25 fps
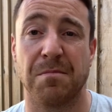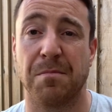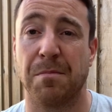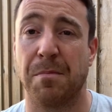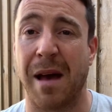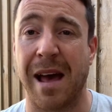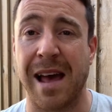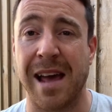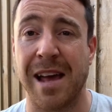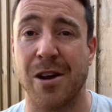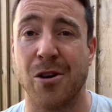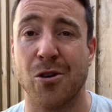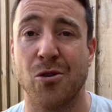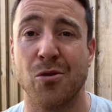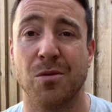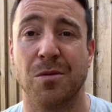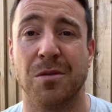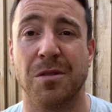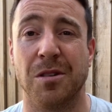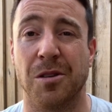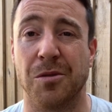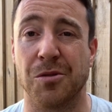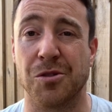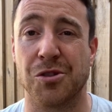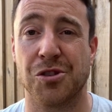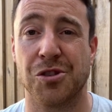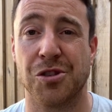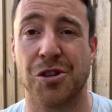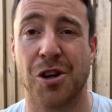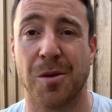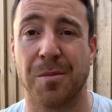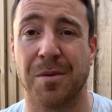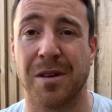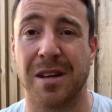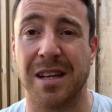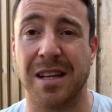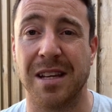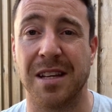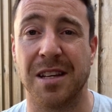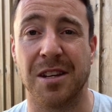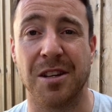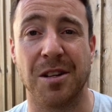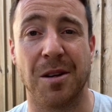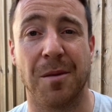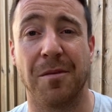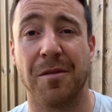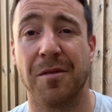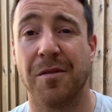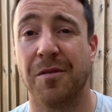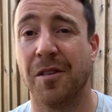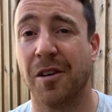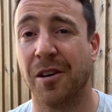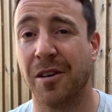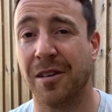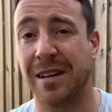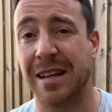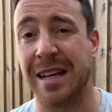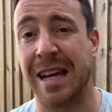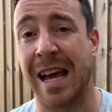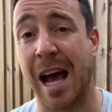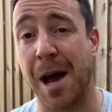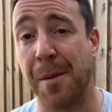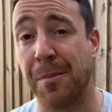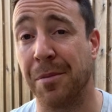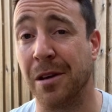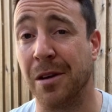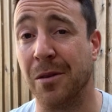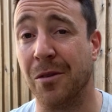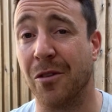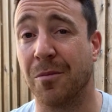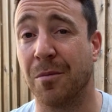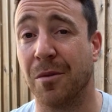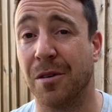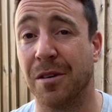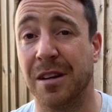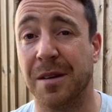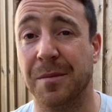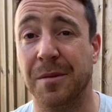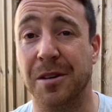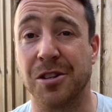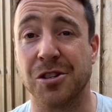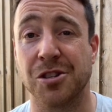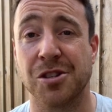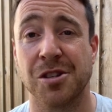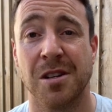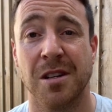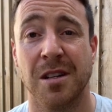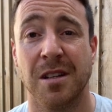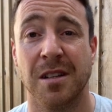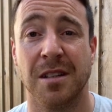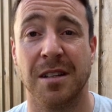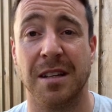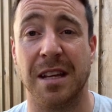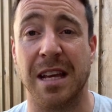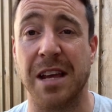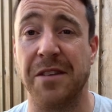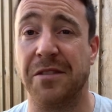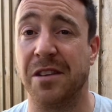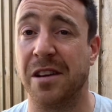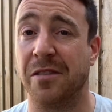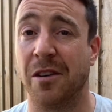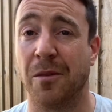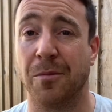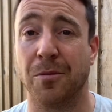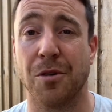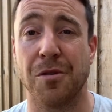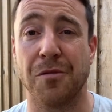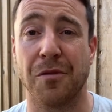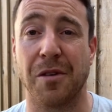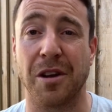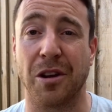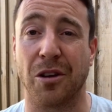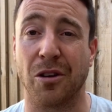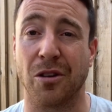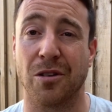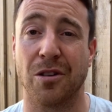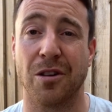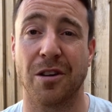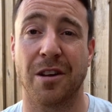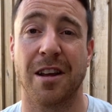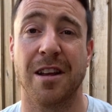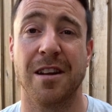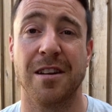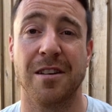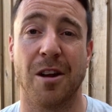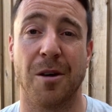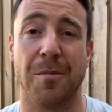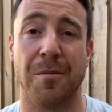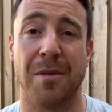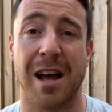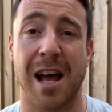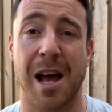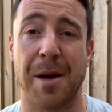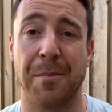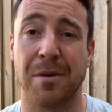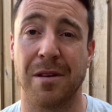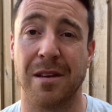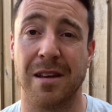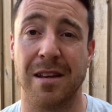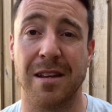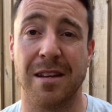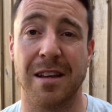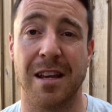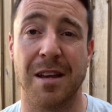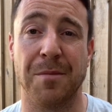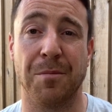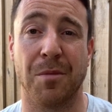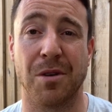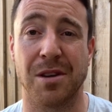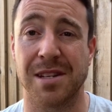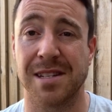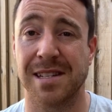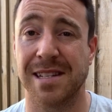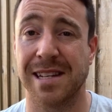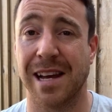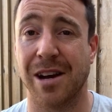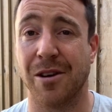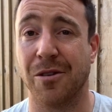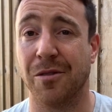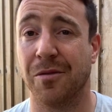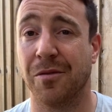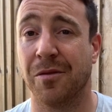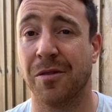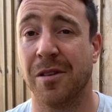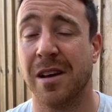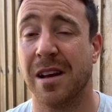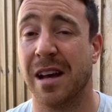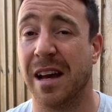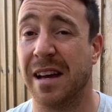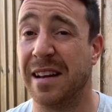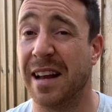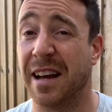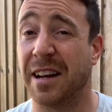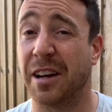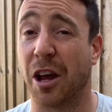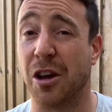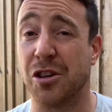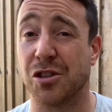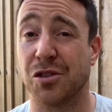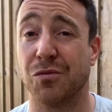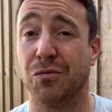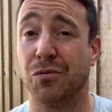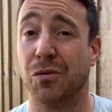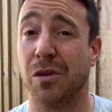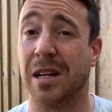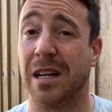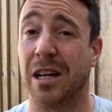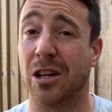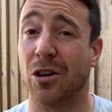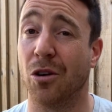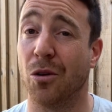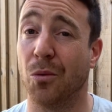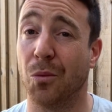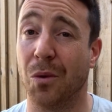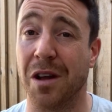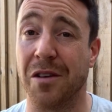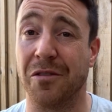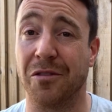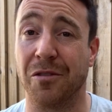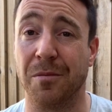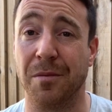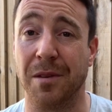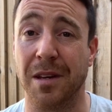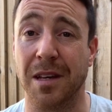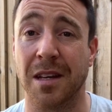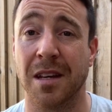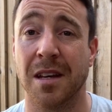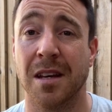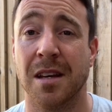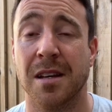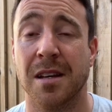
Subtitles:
pale and I was chubby, and I'm finally happy with my image. Even if I'm not very good looking, I'm happy in myself, and that goes a really long way for me.